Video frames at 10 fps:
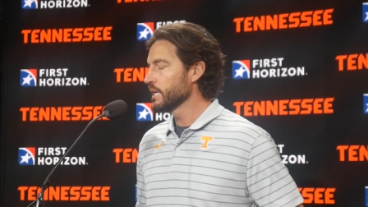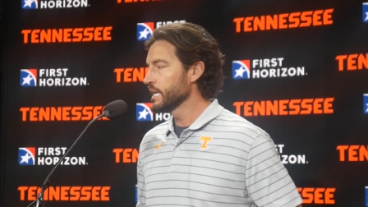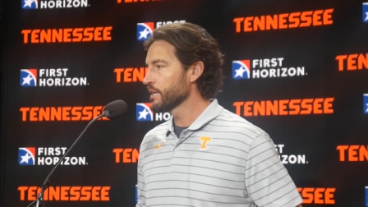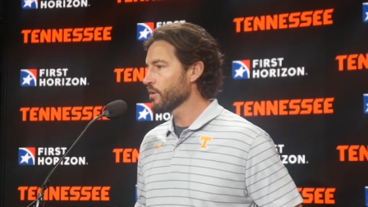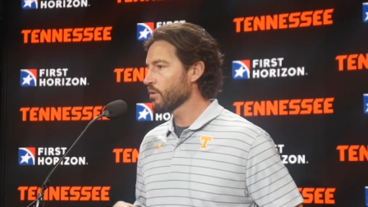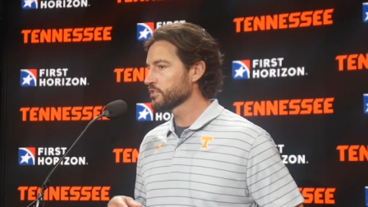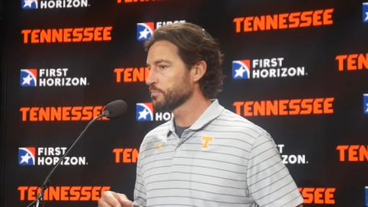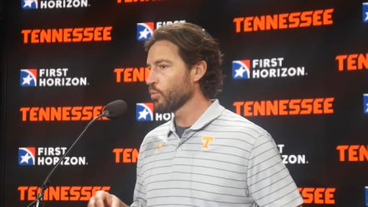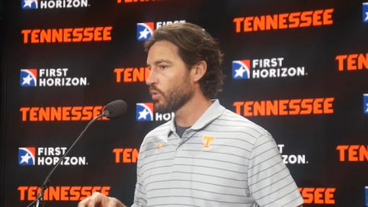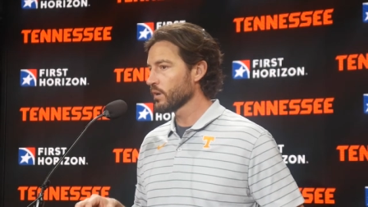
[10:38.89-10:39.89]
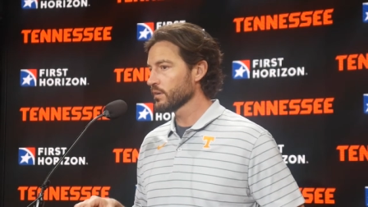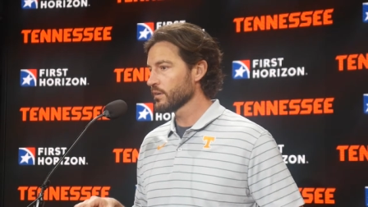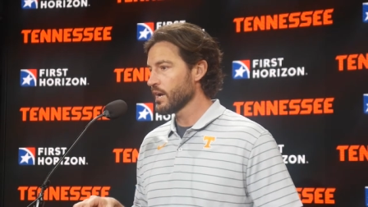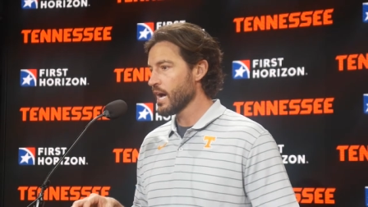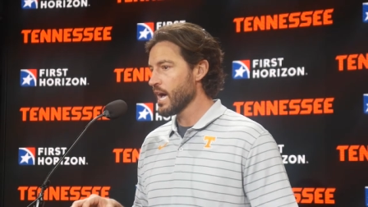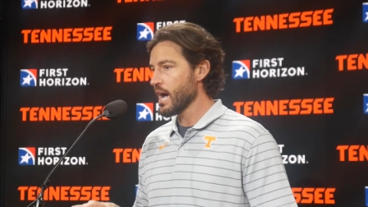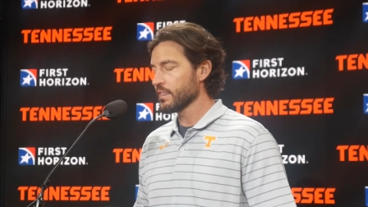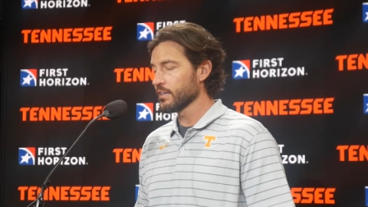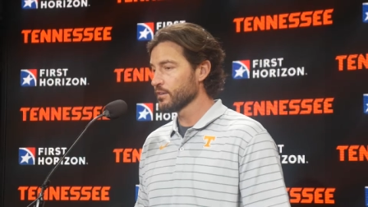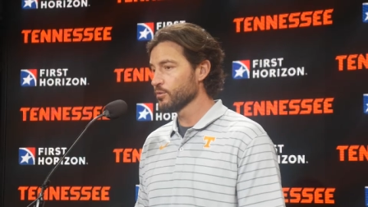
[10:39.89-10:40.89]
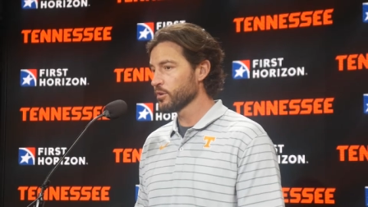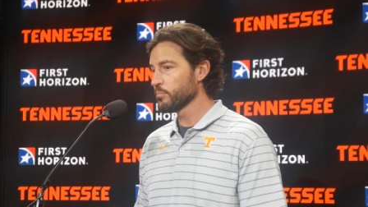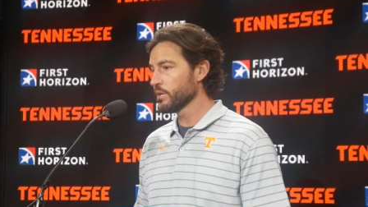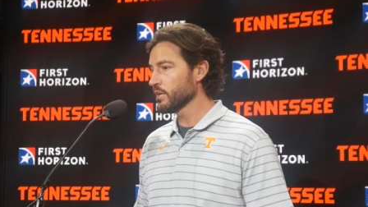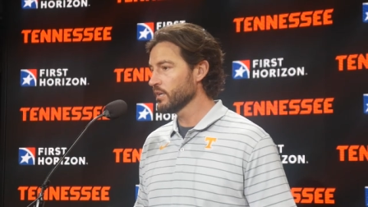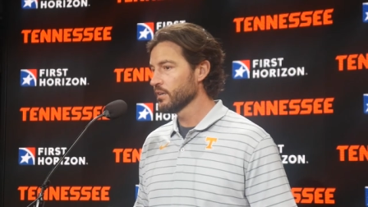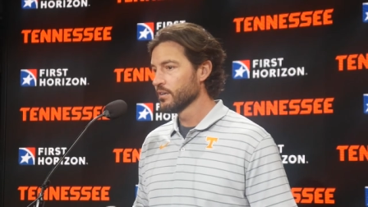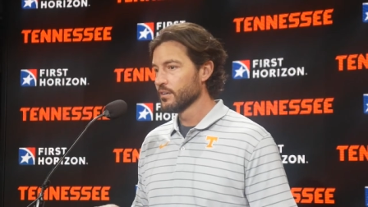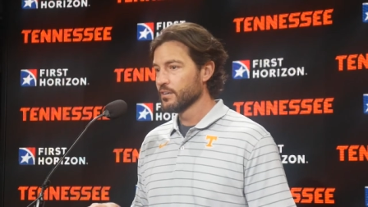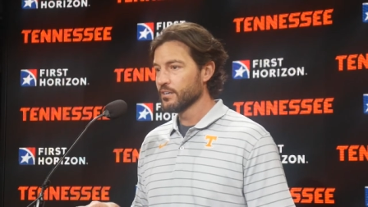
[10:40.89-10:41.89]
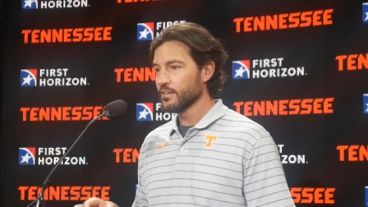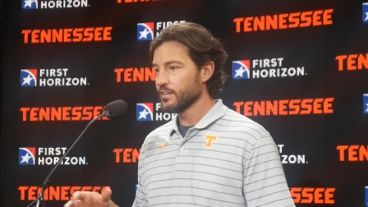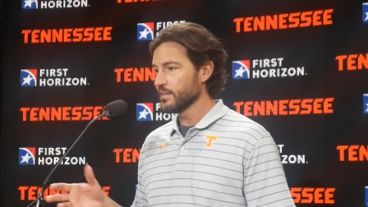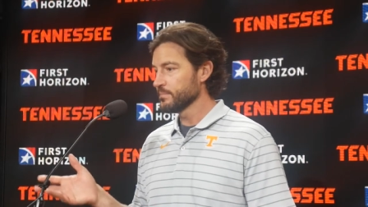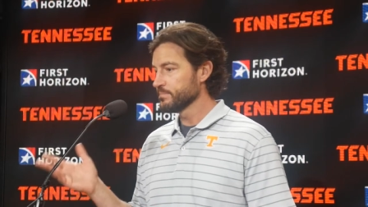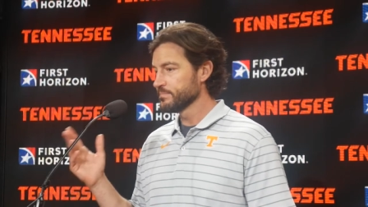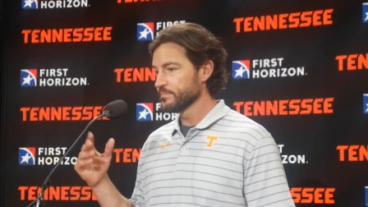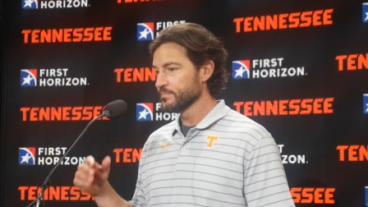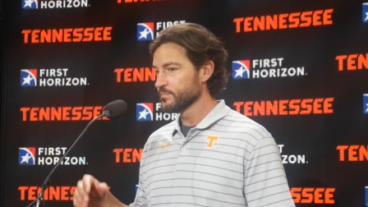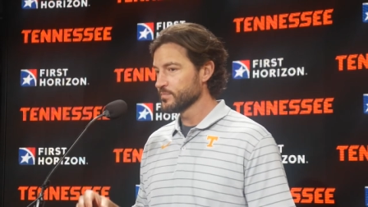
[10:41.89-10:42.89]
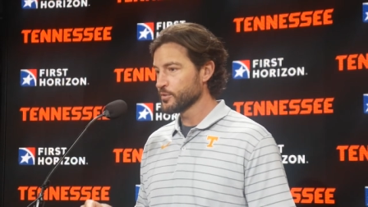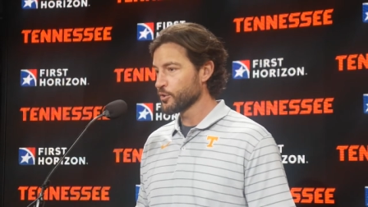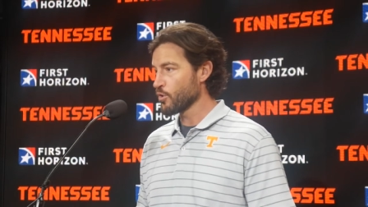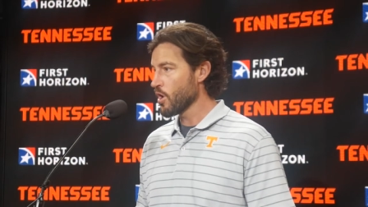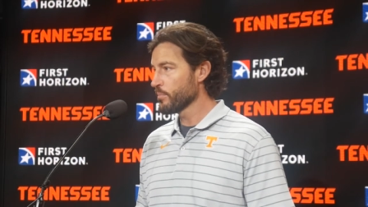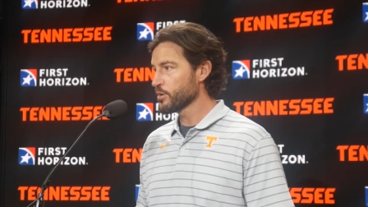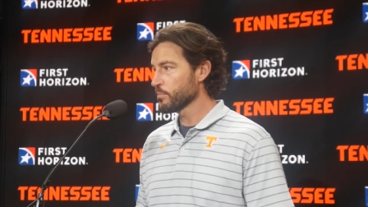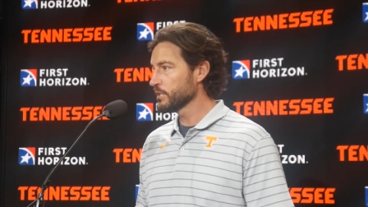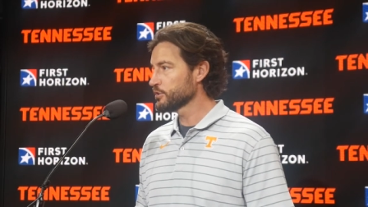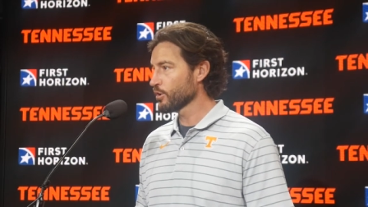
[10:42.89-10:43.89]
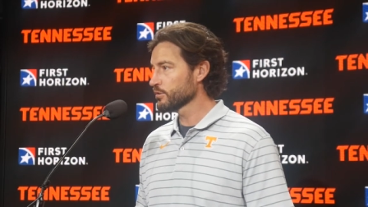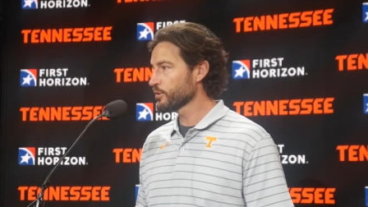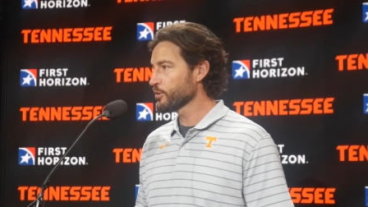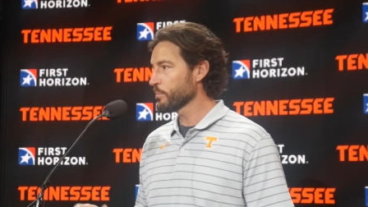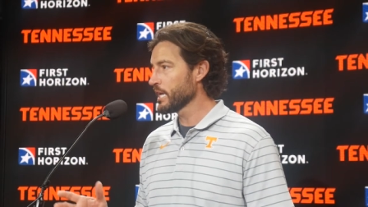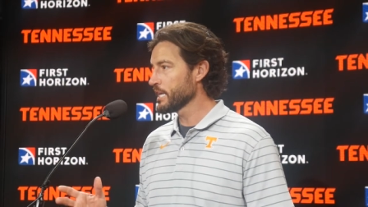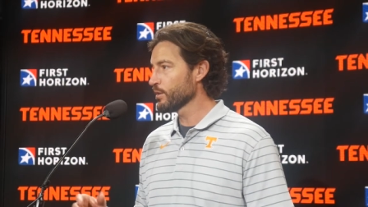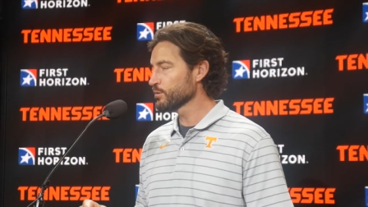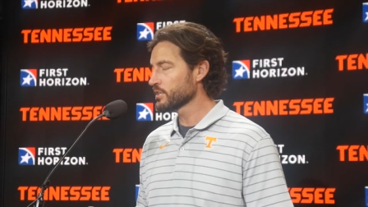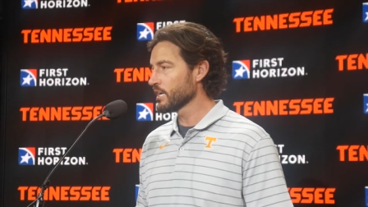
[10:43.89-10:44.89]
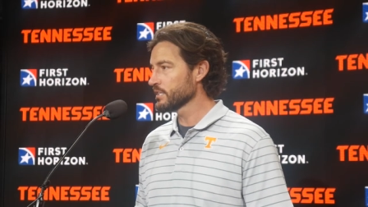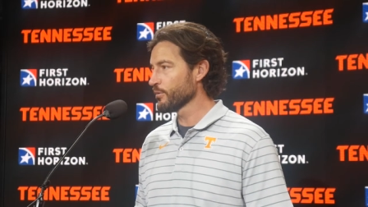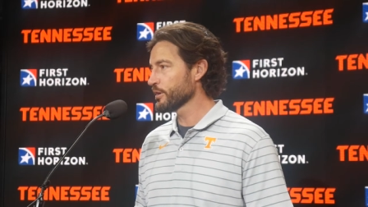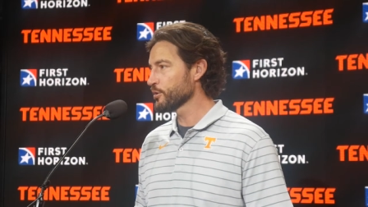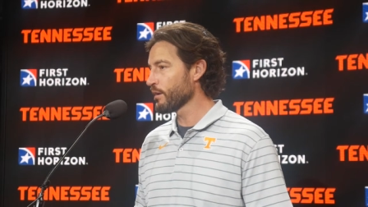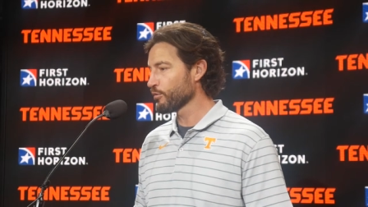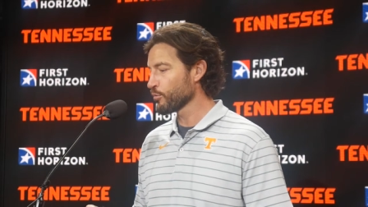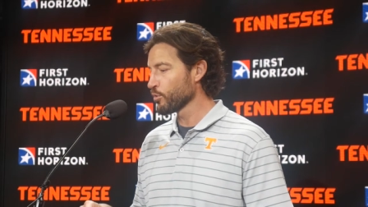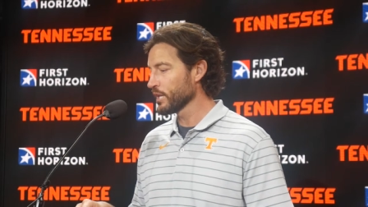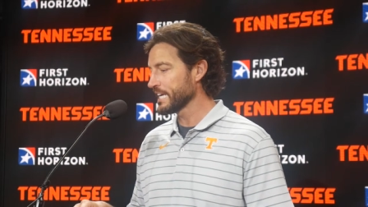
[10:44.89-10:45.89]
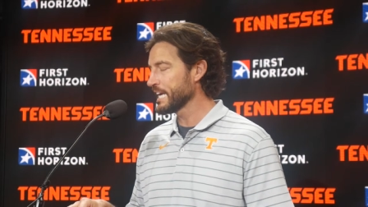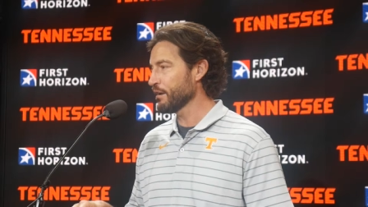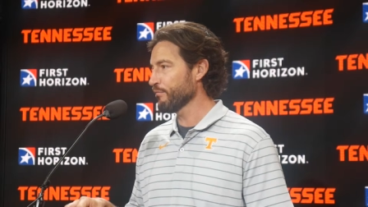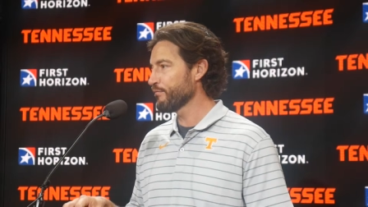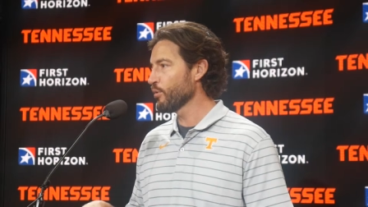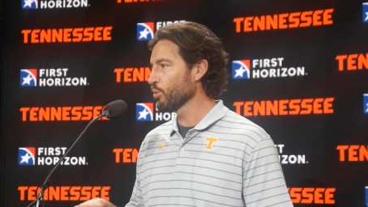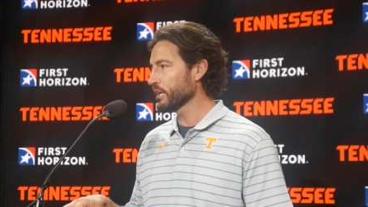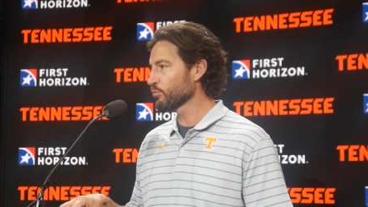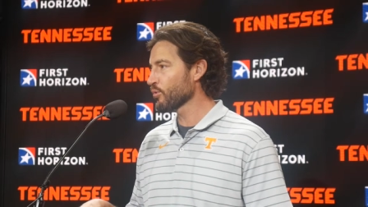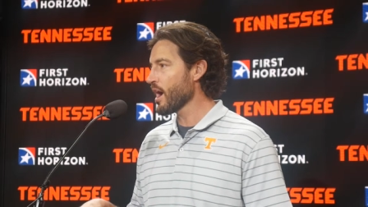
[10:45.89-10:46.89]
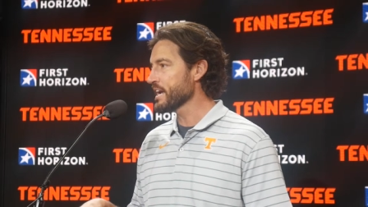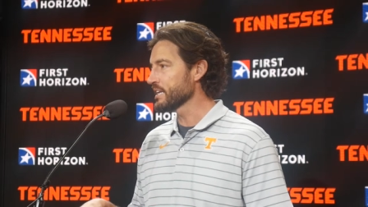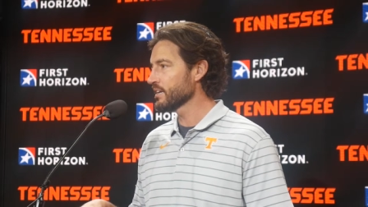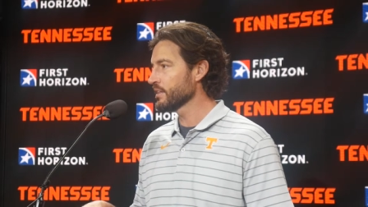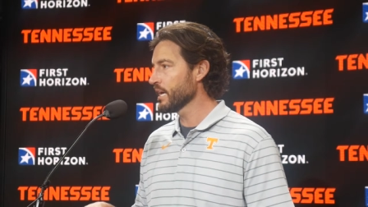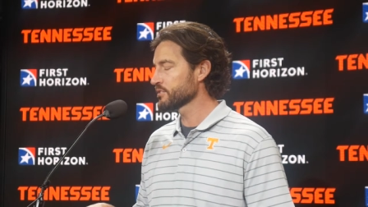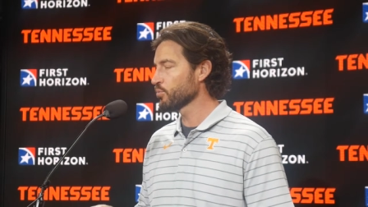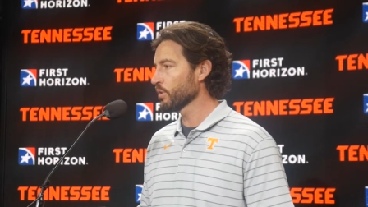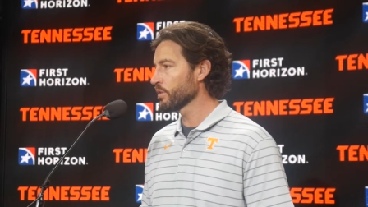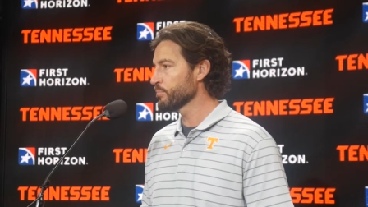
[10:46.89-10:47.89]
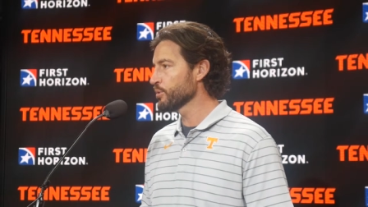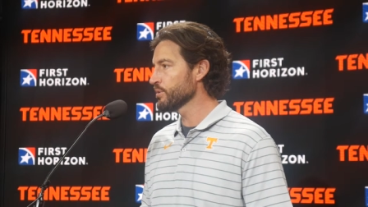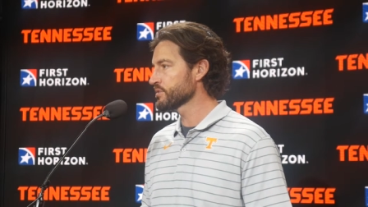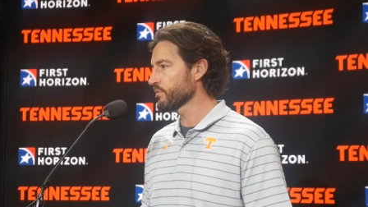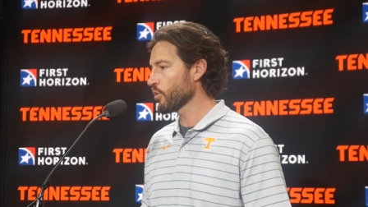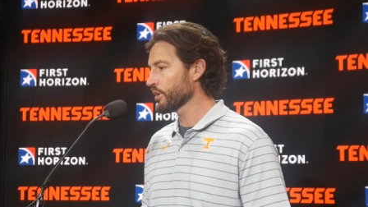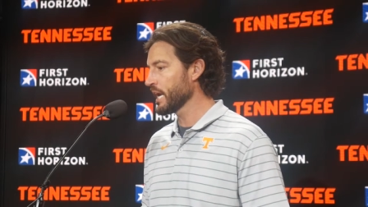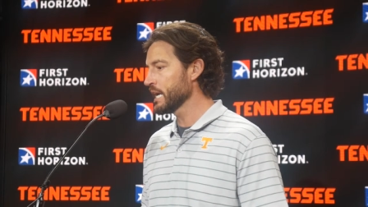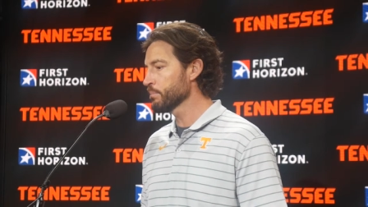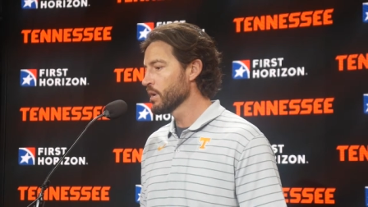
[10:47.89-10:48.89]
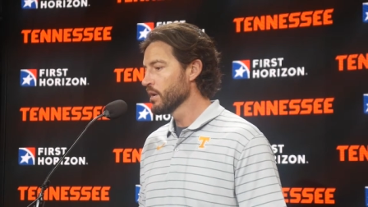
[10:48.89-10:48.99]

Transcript: And in our sport, I think you could be DeGrom, you could be Scherzer, you could be any of those guys. I don't think you ever really get it fully right, and that's one of the beauties of our game.